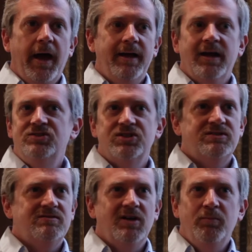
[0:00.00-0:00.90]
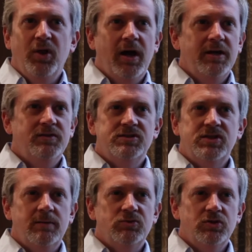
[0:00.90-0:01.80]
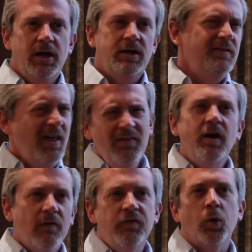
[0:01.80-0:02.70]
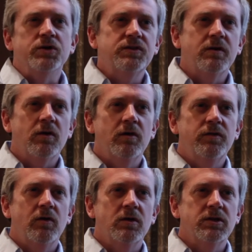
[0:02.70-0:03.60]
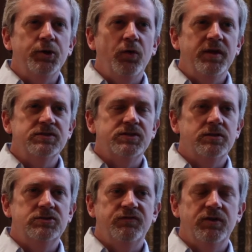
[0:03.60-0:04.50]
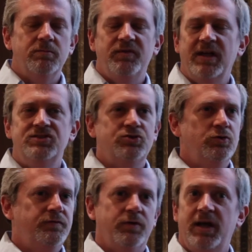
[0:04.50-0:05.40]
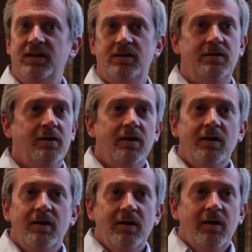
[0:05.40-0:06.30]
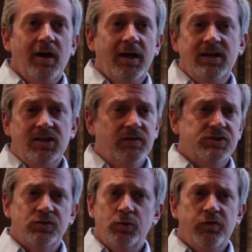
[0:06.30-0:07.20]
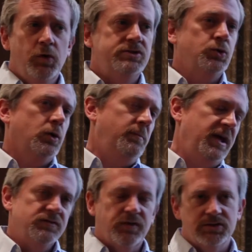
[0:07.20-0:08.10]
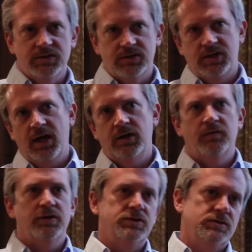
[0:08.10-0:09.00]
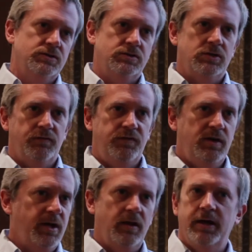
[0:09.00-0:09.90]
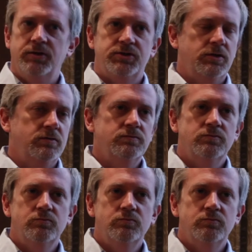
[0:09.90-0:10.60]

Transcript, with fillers: And I just applied the same training. And then there, of course, there are, there are little things that are different, but that's true for any, any individual voice or a bass versus a tenor versus a female alto.